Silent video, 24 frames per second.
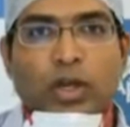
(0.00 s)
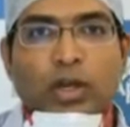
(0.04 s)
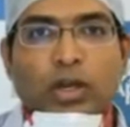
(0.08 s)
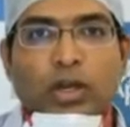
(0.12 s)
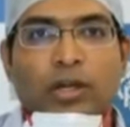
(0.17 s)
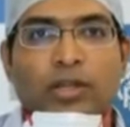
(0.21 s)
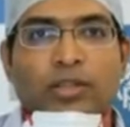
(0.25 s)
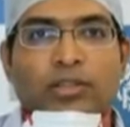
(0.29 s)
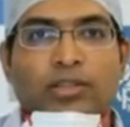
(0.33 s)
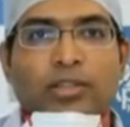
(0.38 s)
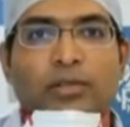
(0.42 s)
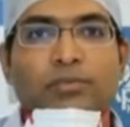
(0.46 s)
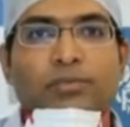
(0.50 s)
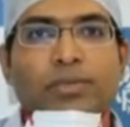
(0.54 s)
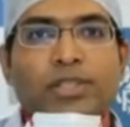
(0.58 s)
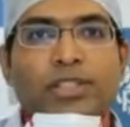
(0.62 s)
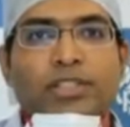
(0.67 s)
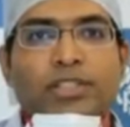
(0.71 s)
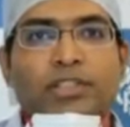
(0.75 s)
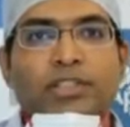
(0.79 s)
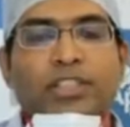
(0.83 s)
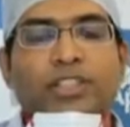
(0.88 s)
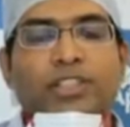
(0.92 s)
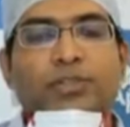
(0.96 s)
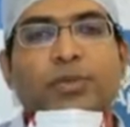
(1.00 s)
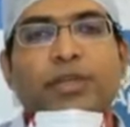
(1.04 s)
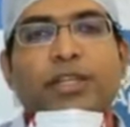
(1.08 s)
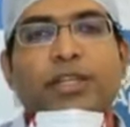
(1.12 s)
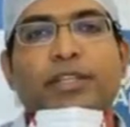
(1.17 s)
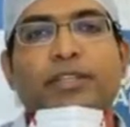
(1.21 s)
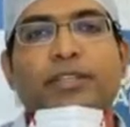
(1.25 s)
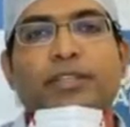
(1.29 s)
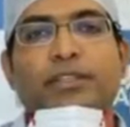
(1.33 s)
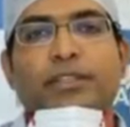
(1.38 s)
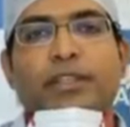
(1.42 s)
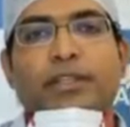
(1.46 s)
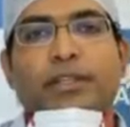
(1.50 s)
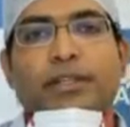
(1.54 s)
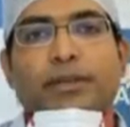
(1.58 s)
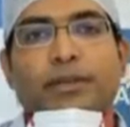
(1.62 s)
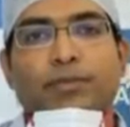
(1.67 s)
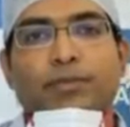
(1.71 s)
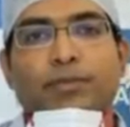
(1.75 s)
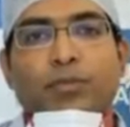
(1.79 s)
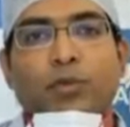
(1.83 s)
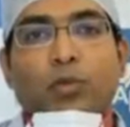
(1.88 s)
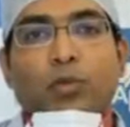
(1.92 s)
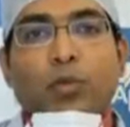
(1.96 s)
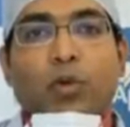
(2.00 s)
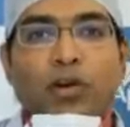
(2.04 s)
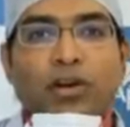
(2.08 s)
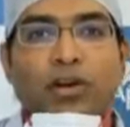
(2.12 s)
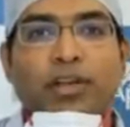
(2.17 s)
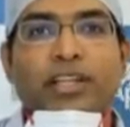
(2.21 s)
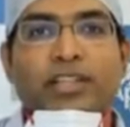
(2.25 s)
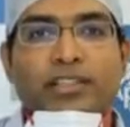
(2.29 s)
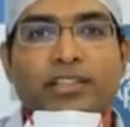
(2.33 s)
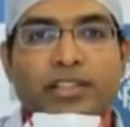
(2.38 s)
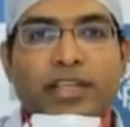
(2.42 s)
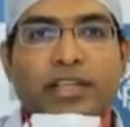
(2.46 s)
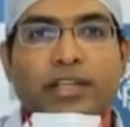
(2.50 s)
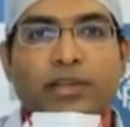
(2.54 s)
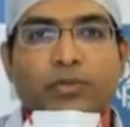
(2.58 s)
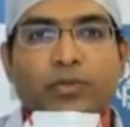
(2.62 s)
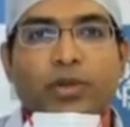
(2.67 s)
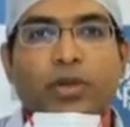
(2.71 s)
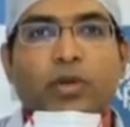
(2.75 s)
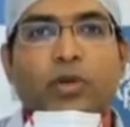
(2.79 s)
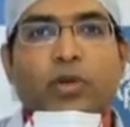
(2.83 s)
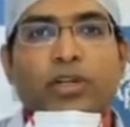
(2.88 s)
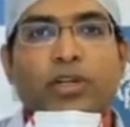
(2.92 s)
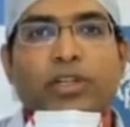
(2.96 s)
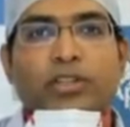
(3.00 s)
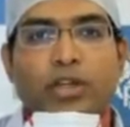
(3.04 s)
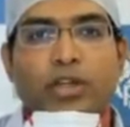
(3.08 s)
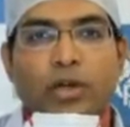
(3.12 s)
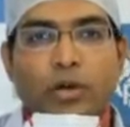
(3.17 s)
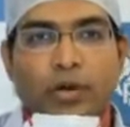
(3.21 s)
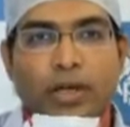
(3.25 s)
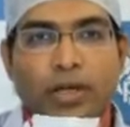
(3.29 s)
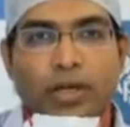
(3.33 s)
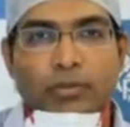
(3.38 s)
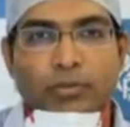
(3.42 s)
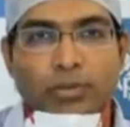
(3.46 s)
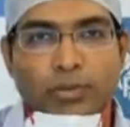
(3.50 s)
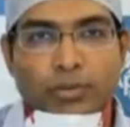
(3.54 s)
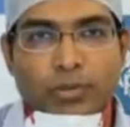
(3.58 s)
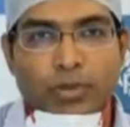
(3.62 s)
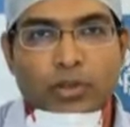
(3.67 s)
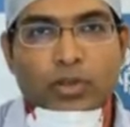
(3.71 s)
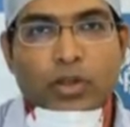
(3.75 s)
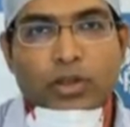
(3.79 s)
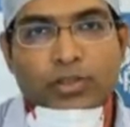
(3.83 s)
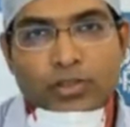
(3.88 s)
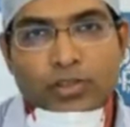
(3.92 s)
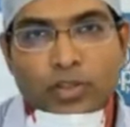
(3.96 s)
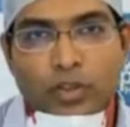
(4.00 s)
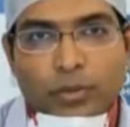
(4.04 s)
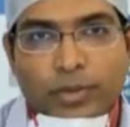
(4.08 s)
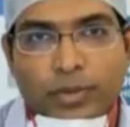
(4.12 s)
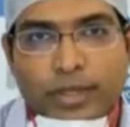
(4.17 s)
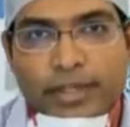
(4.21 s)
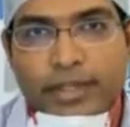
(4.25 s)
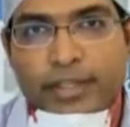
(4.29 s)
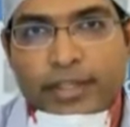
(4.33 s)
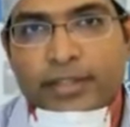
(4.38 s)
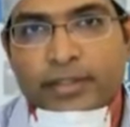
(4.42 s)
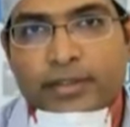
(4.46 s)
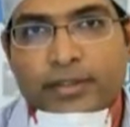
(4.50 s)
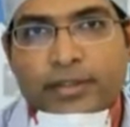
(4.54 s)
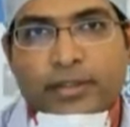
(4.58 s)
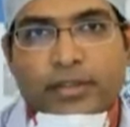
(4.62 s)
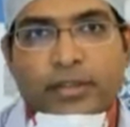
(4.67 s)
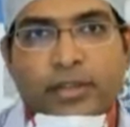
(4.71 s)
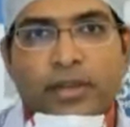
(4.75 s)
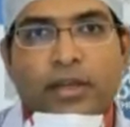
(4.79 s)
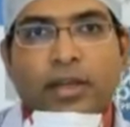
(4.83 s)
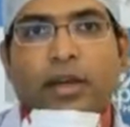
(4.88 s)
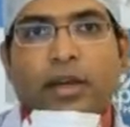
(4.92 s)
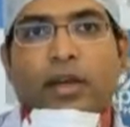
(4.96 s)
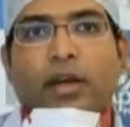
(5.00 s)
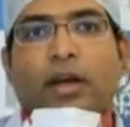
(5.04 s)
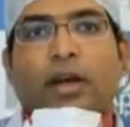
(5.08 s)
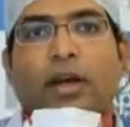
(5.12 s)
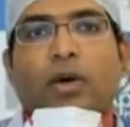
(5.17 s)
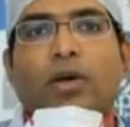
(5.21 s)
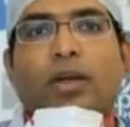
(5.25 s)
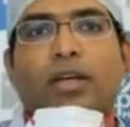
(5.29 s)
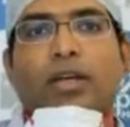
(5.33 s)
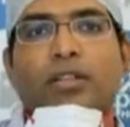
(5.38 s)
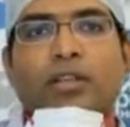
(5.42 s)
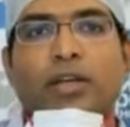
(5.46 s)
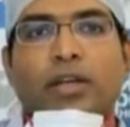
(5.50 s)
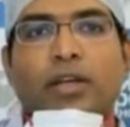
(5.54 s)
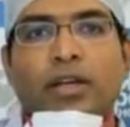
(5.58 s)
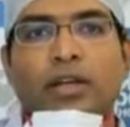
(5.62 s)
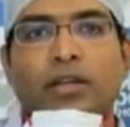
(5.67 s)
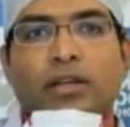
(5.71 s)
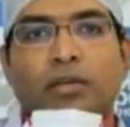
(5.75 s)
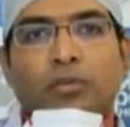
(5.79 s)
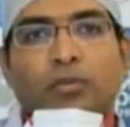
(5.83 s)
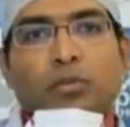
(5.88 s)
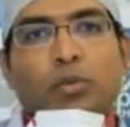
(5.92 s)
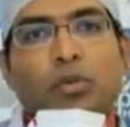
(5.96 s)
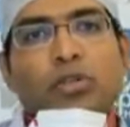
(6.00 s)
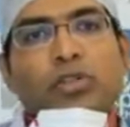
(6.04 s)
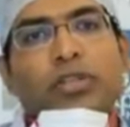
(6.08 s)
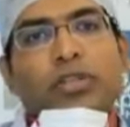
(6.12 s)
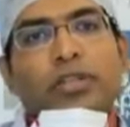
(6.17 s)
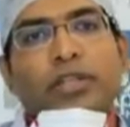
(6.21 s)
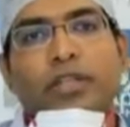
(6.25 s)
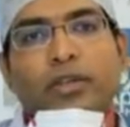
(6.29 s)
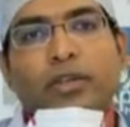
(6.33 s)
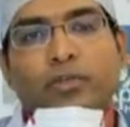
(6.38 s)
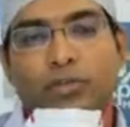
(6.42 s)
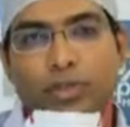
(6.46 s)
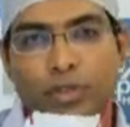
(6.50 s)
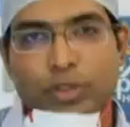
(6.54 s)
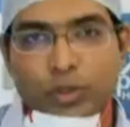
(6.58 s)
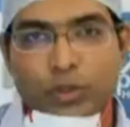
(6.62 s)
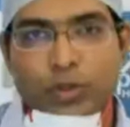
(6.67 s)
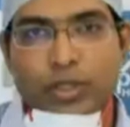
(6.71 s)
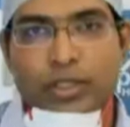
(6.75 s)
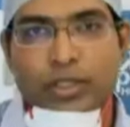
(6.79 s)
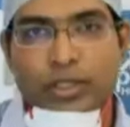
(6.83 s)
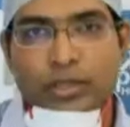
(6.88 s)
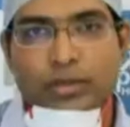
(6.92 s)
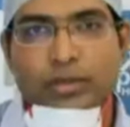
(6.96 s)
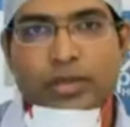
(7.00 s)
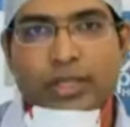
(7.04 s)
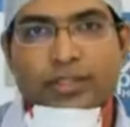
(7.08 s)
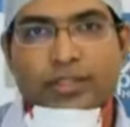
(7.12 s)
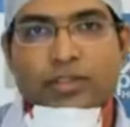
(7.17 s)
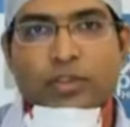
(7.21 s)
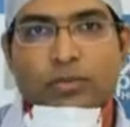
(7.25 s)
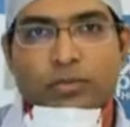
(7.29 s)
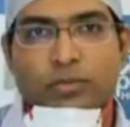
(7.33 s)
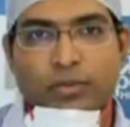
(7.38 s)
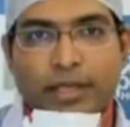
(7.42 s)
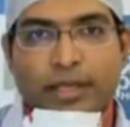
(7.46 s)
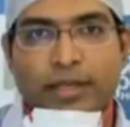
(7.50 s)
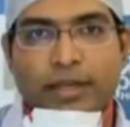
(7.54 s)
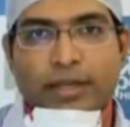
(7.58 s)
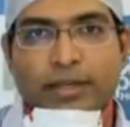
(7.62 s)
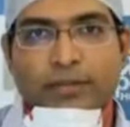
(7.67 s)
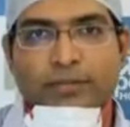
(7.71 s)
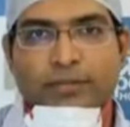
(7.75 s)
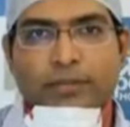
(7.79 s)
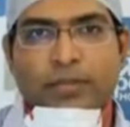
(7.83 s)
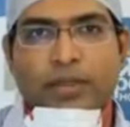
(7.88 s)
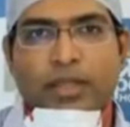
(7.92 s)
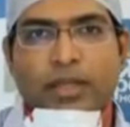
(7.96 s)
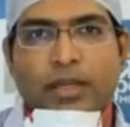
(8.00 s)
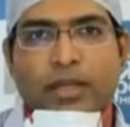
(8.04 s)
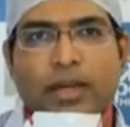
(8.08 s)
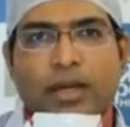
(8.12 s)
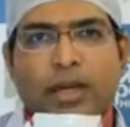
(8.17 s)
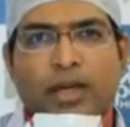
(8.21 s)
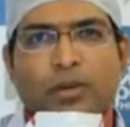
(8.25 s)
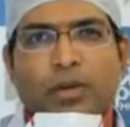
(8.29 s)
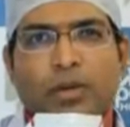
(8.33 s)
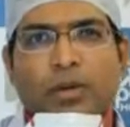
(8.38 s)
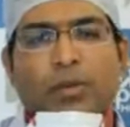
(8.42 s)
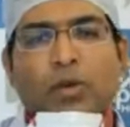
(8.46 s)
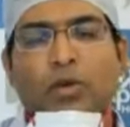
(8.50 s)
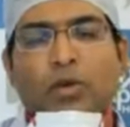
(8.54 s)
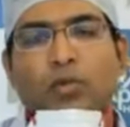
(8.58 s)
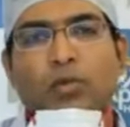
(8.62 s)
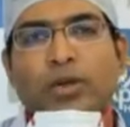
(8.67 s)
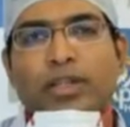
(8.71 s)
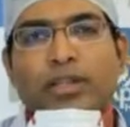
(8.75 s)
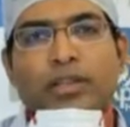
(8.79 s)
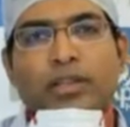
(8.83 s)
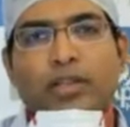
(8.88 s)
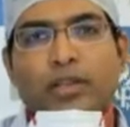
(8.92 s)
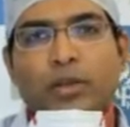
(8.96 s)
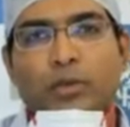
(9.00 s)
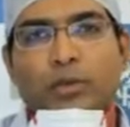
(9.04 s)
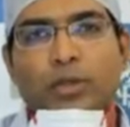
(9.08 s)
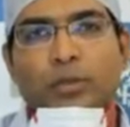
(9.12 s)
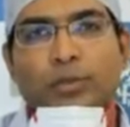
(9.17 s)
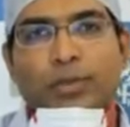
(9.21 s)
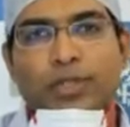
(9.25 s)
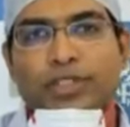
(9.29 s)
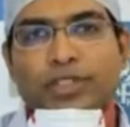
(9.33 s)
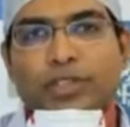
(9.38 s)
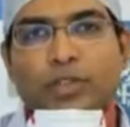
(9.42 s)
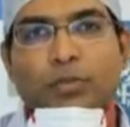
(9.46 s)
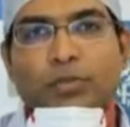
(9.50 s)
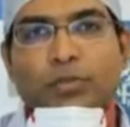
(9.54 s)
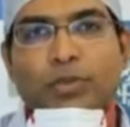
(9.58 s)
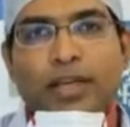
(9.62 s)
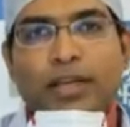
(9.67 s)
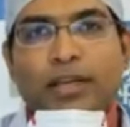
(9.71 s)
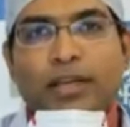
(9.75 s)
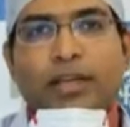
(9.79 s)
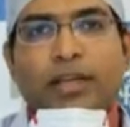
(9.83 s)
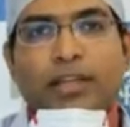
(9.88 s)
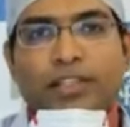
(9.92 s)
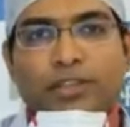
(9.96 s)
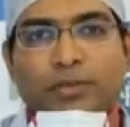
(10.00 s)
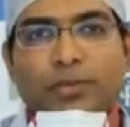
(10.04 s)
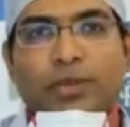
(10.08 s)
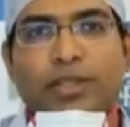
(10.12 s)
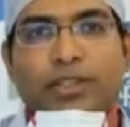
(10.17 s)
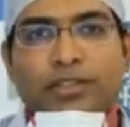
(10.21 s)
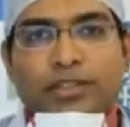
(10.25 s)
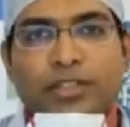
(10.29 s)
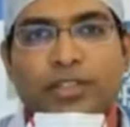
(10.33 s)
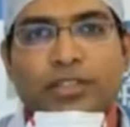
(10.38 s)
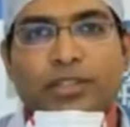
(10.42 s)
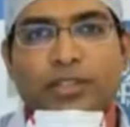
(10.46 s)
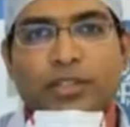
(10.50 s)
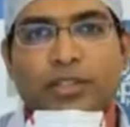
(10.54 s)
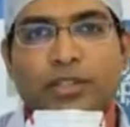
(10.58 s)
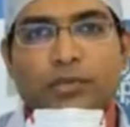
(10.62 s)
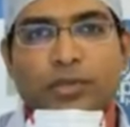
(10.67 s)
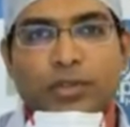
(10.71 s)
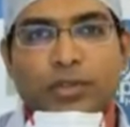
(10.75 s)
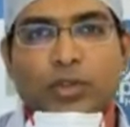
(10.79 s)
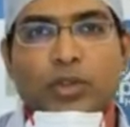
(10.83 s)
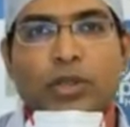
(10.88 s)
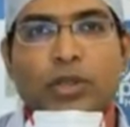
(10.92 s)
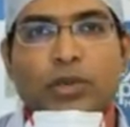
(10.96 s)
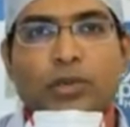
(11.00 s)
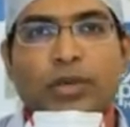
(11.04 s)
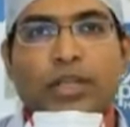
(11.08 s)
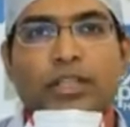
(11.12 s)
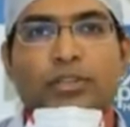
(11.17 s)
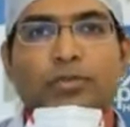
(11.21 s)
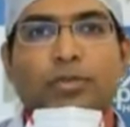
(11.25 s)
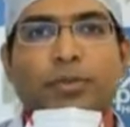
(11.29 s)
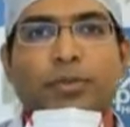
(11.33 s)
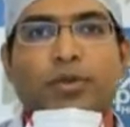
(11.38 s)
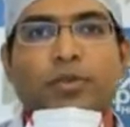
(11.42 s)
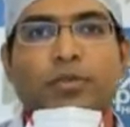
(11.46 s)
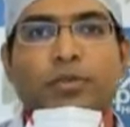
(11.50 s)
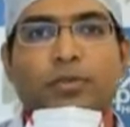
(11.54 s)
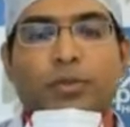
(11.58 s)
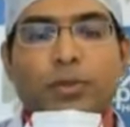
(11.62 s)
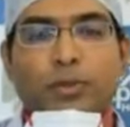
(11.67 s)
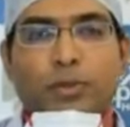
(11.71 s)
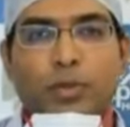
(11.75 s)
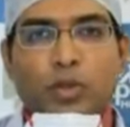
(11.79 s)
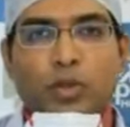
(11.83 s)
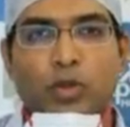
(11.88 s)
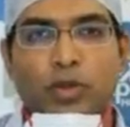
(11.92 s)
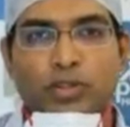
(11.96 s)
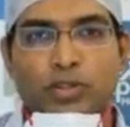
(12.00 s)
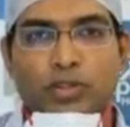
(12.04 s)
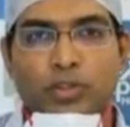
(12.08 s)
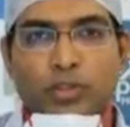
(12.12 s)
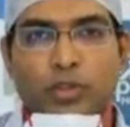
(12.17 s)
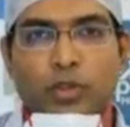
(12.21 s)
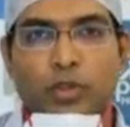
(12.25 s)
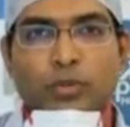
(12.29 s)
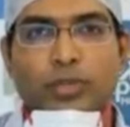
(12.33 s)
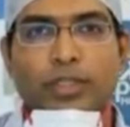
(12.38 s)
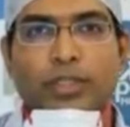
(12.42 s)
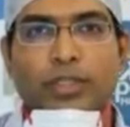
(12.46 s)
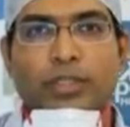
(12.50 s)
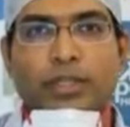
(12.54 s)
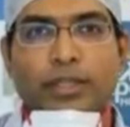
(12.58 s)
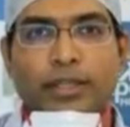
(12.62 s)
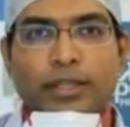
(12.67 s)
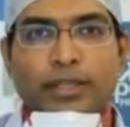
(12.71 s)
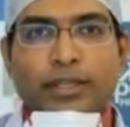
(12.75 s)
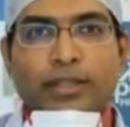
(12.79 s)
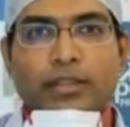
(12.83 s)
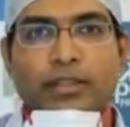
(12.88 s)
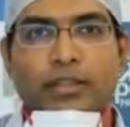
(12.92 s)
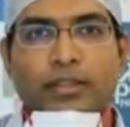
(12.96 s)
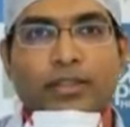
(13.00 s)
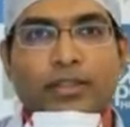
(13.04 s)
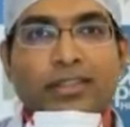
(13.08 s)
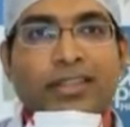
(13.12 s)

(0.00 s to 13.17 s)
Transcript: Some patients experience a warning sign, we call it aura, before the onset of headache. Auras are mostly visual in case of migraine. About 1/3 of the patient of migraine experience such visual auras before the onset of the headache.